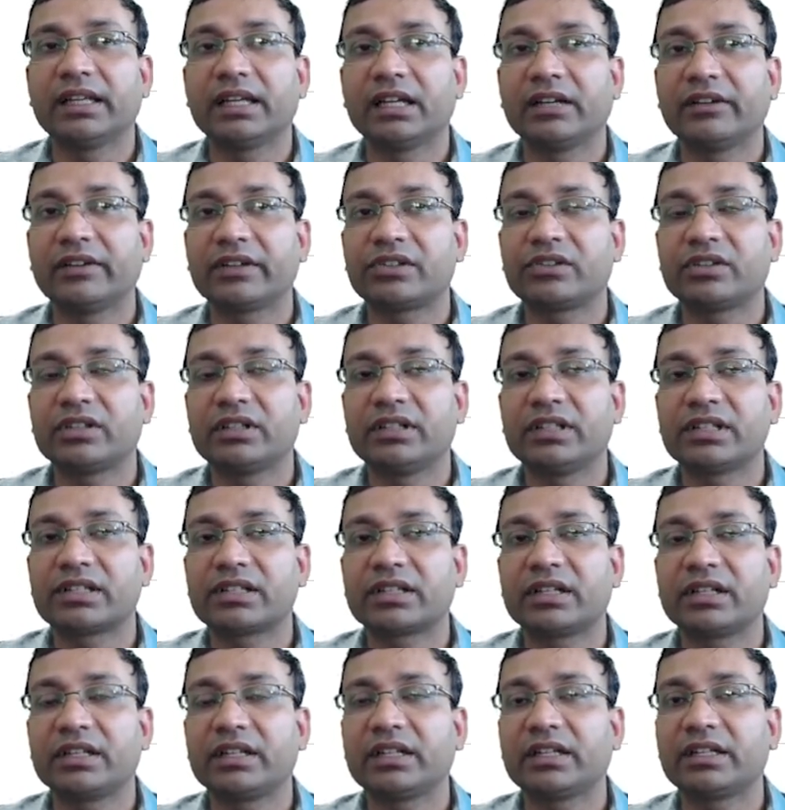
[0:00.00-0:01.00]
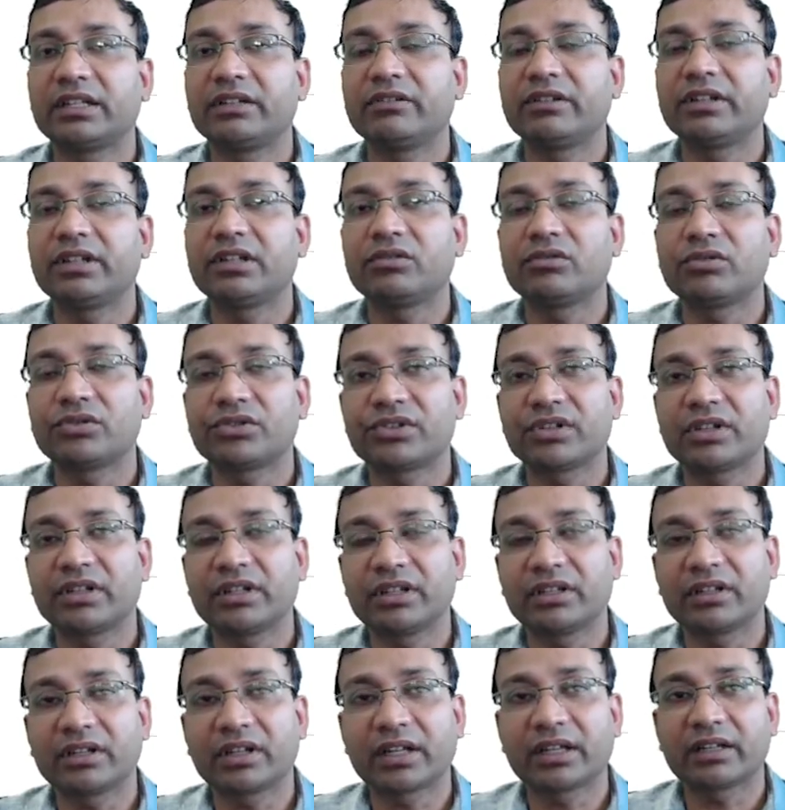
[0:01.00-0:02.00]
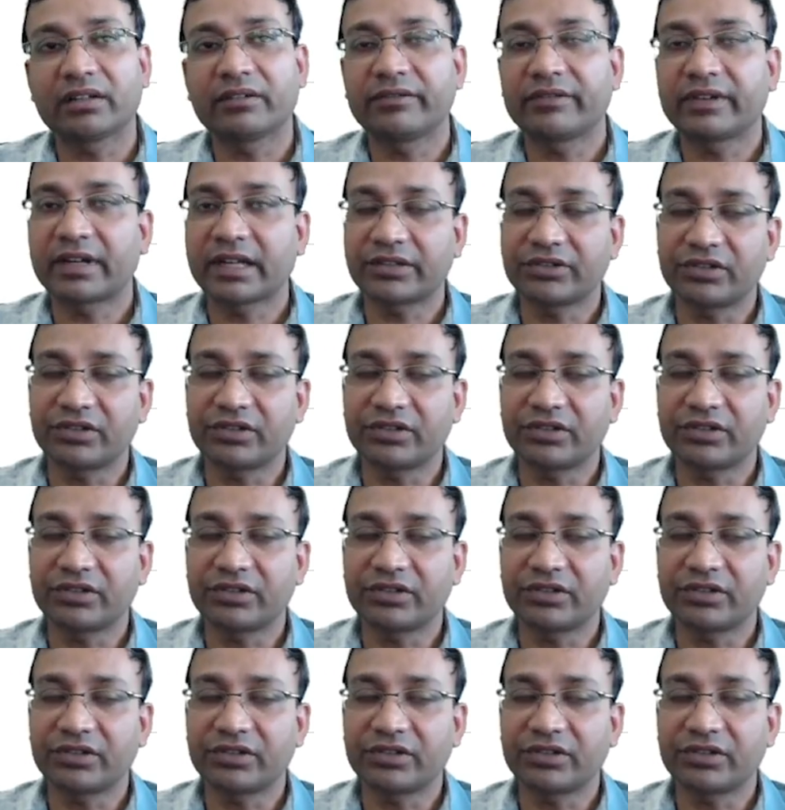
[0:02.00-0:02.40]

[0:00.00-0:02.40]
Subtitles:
they have actually this conductivity quotient in like